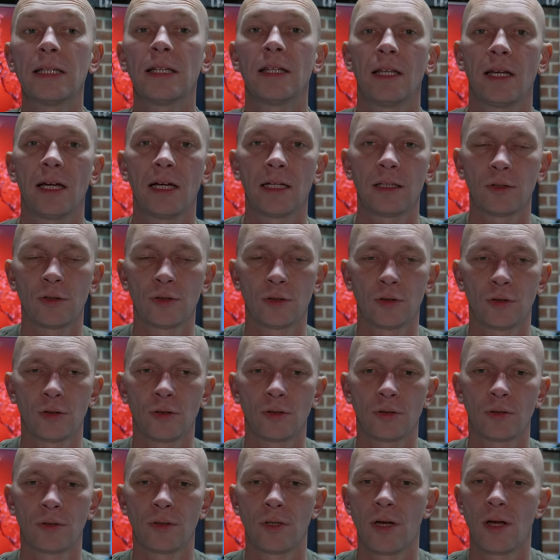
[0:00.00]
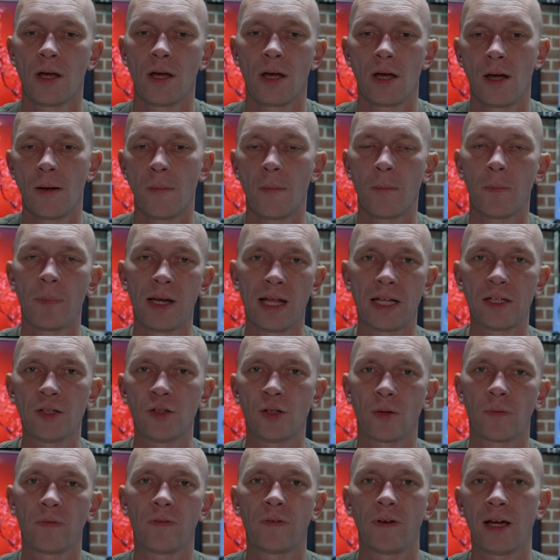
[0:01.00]
try to plan
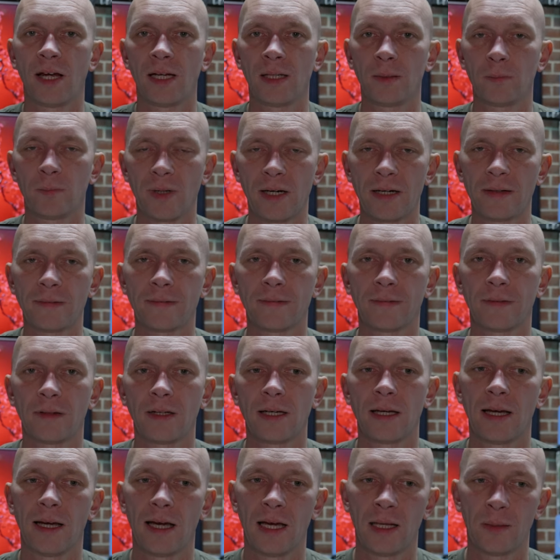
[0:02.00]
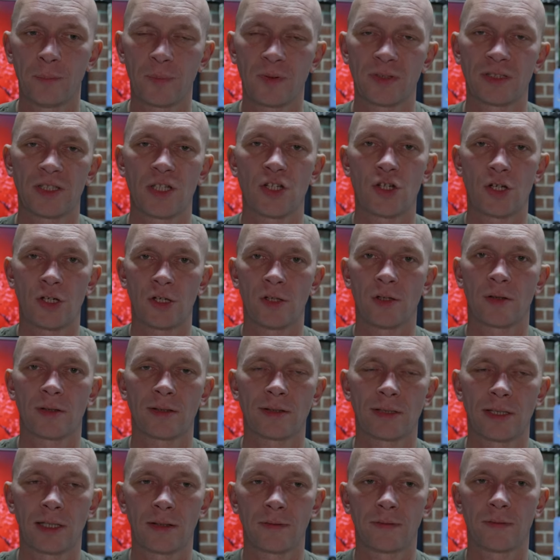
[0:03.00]
your flight path and position
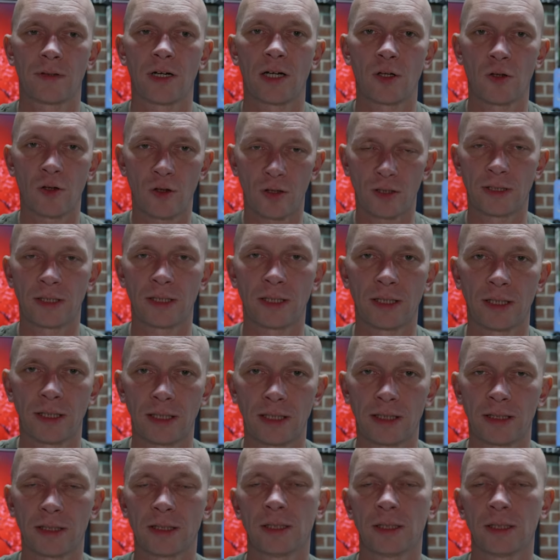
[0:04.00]
yourself accordingly